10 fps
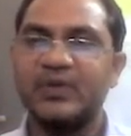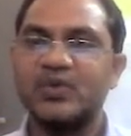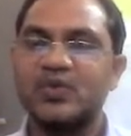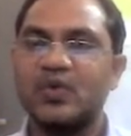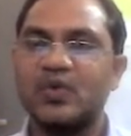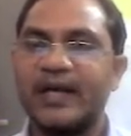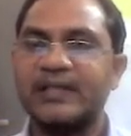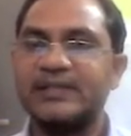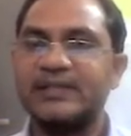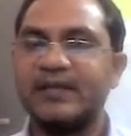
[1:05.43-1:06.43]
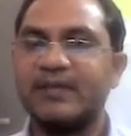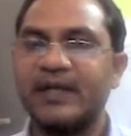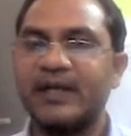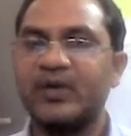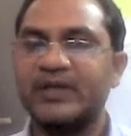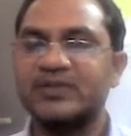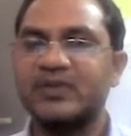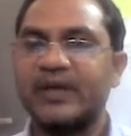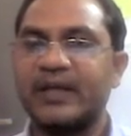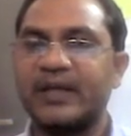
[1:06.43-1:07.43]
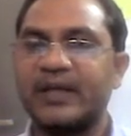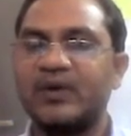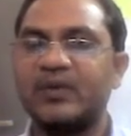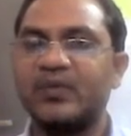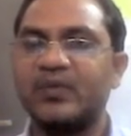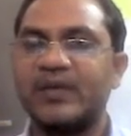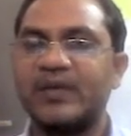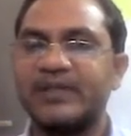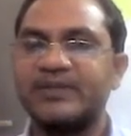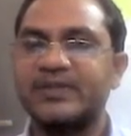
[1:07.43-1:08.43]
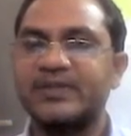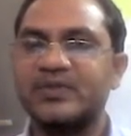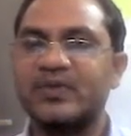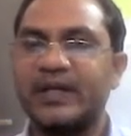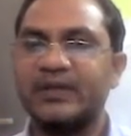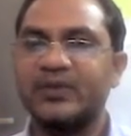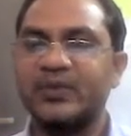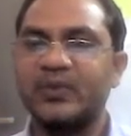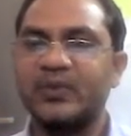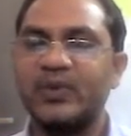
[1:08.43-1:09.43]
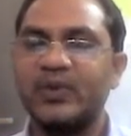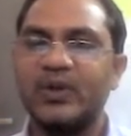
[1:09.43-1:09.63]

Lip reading: Dou square z by dou x square equal to 1 by c square into